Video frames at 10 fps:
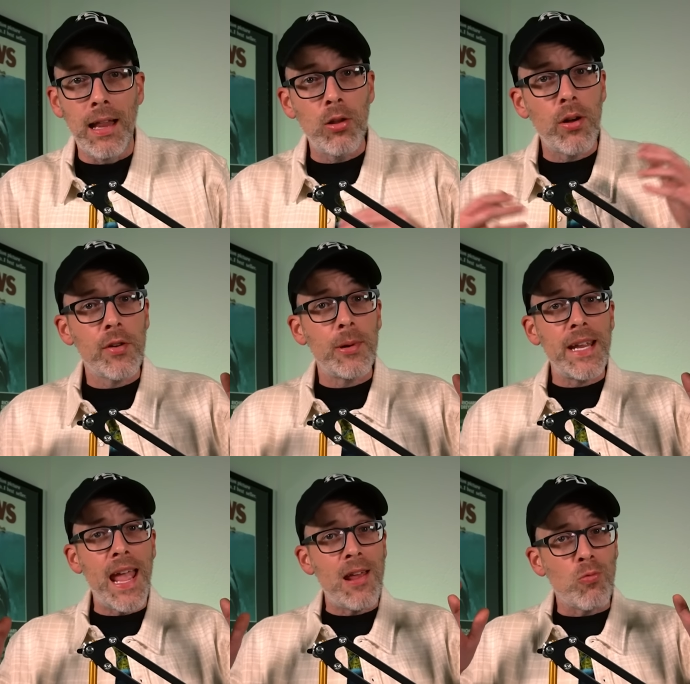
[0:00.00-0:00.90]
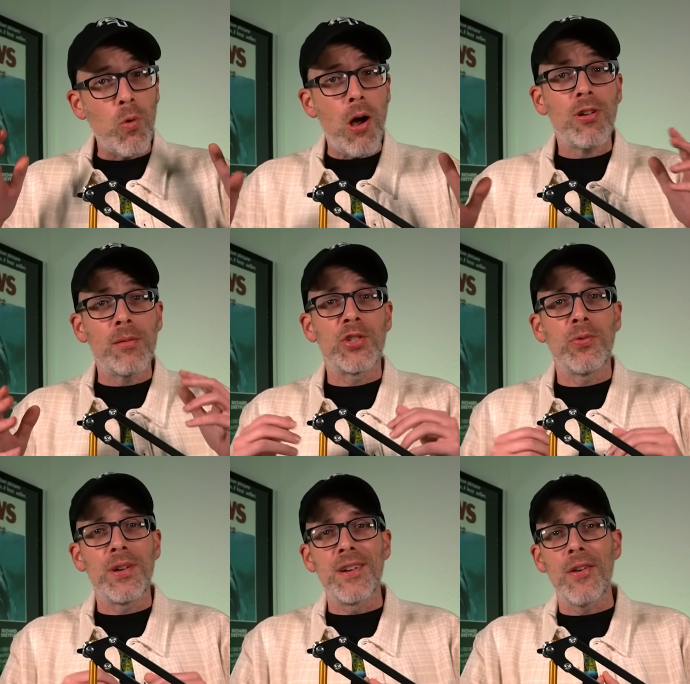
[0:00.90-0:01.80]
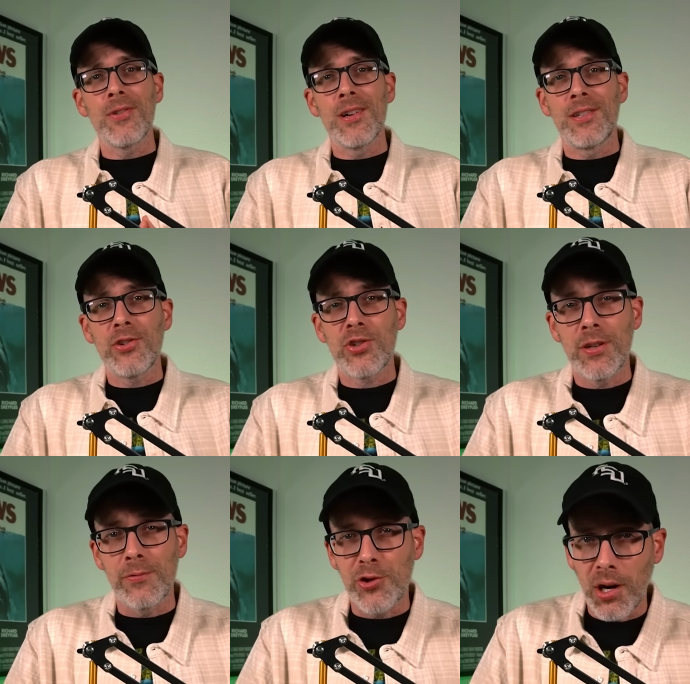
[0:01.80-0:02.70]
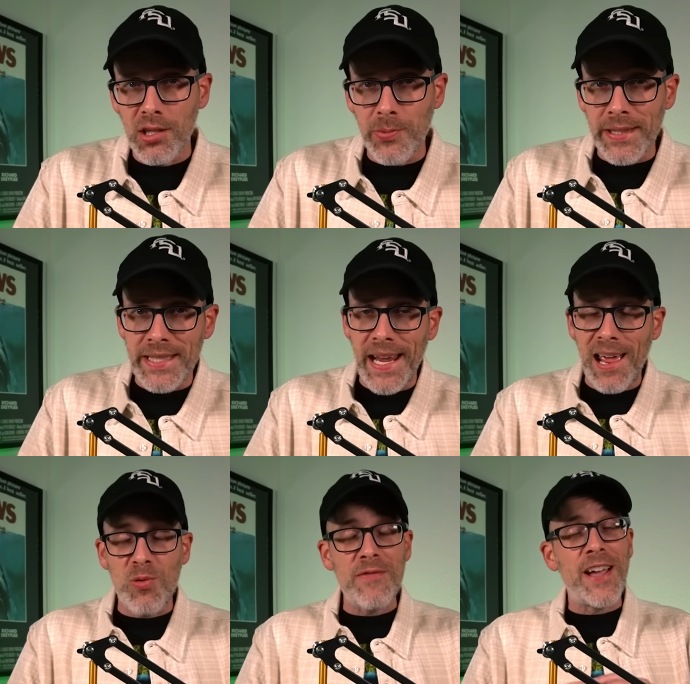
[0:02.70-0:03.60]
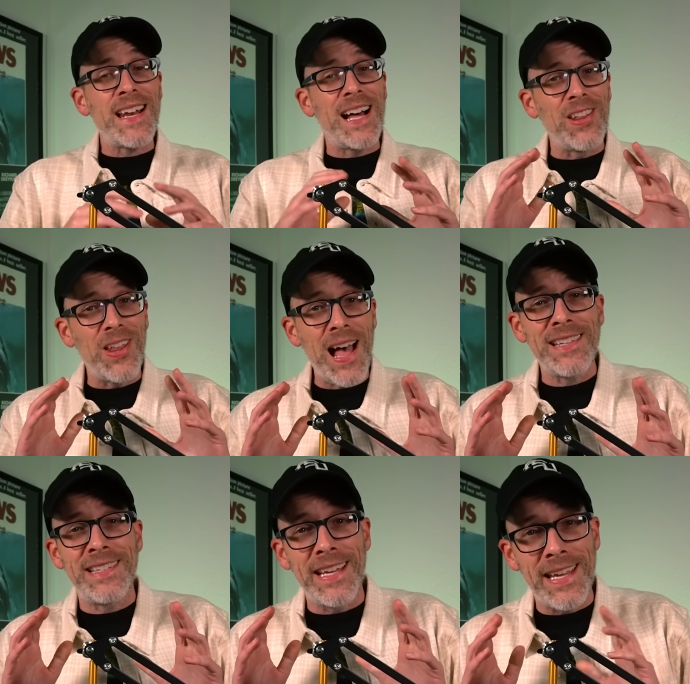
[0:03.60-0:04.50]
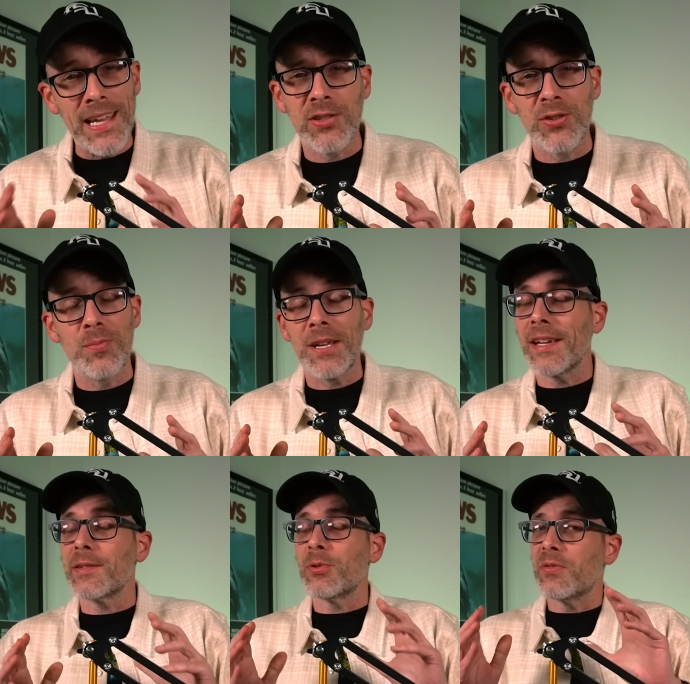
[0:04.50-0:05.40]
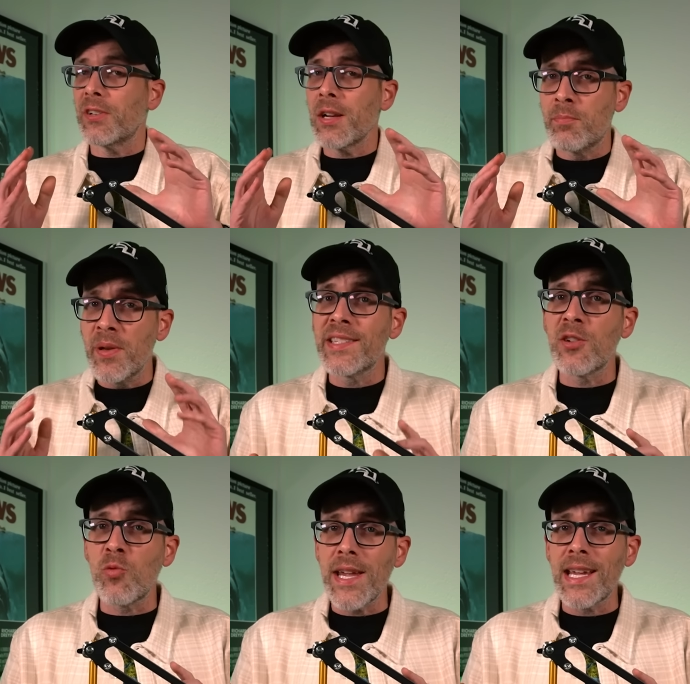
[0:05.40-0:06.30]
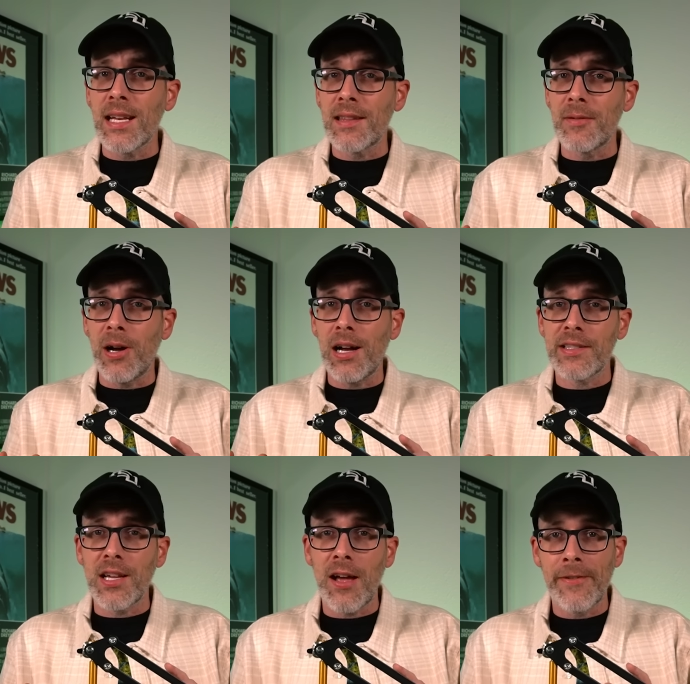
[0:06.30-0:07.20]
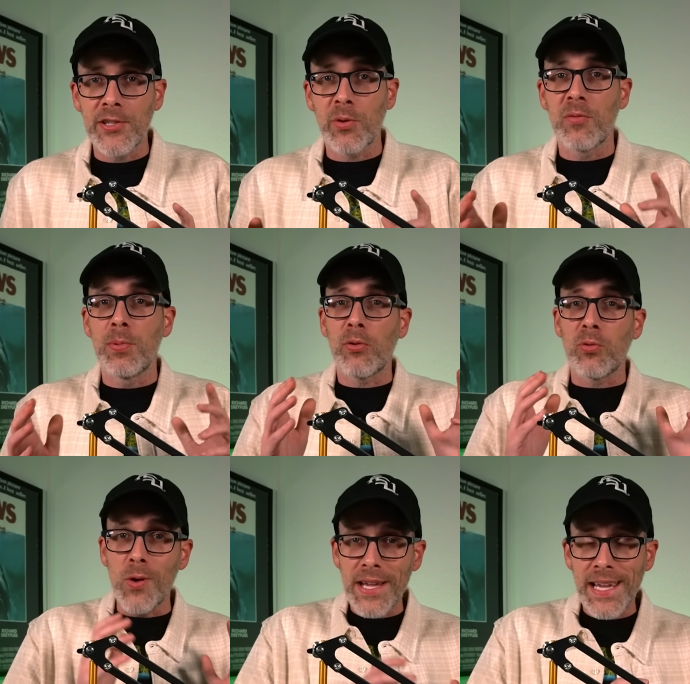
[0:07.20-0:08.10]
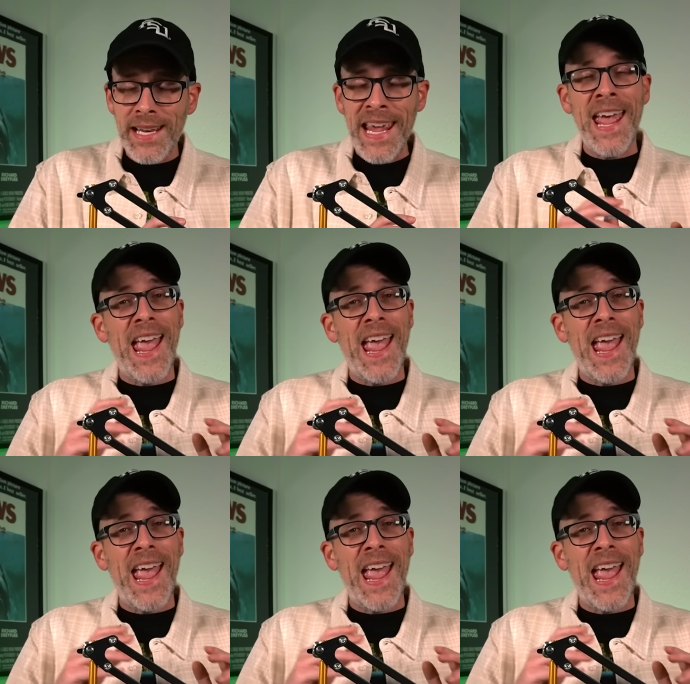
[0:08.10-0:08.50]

Hello, everybody, and welcome to another edition of Charts with Dan. We've got a lot to get to because it was a very busy weekend at the box office with both Wicked